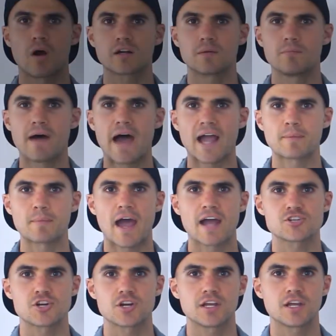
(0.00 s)
welcome back.
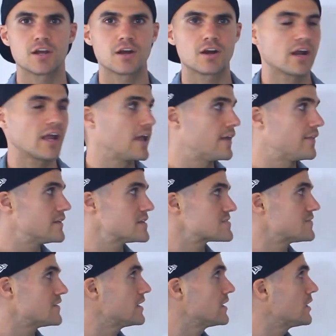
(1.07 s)
Patrick here. In
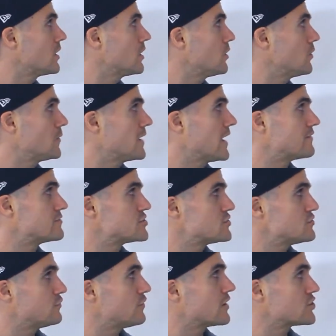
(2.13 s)
this video, we have
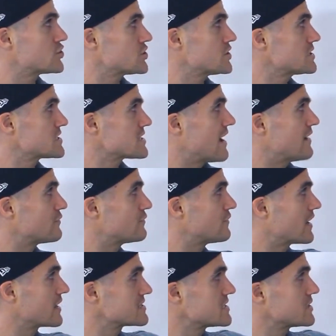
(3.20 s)
two functions, f of
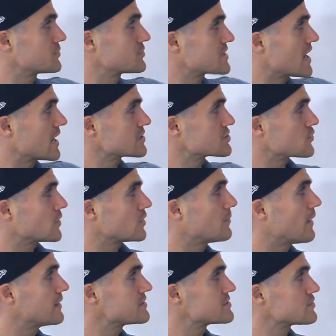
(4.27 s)
x equals x squared
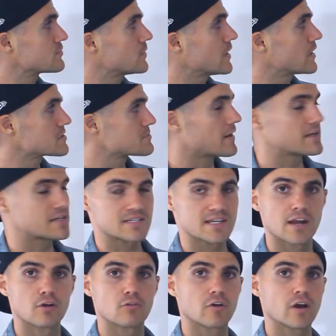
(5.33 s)
minus 3x minus
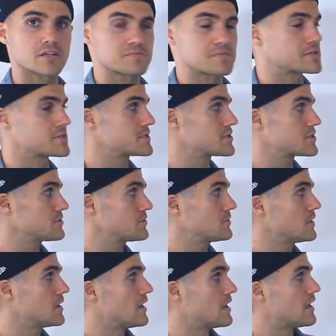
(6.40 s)
10 over x plus 2,
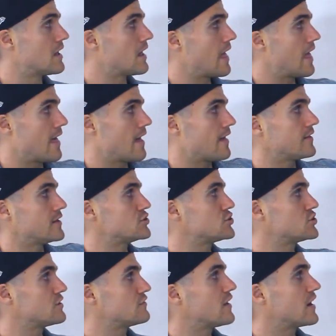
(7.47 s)
and then
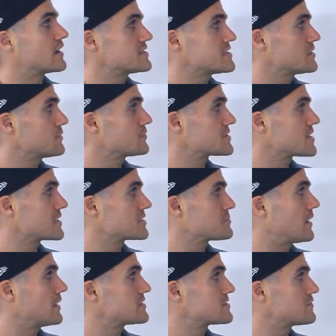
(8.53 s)
g of x equals x
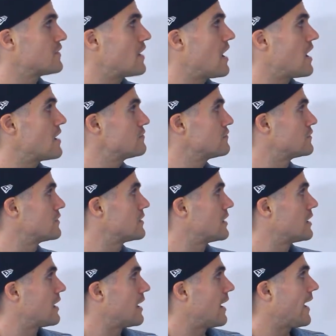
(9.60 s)
minus 5.
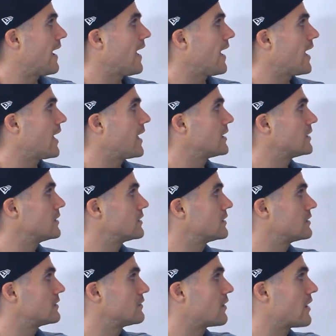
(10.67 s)
And
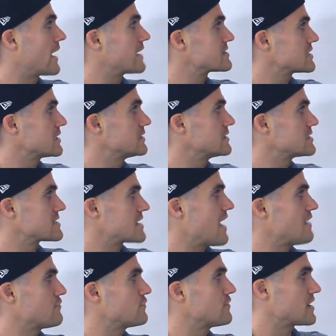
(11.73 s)
they're asking, does
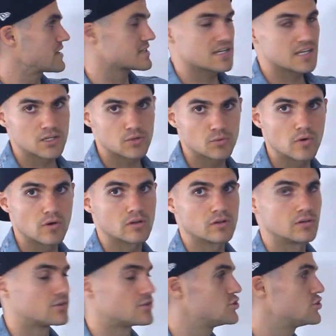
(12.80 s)
f of x
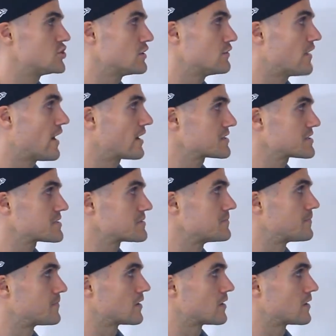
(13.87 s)
equal g of x?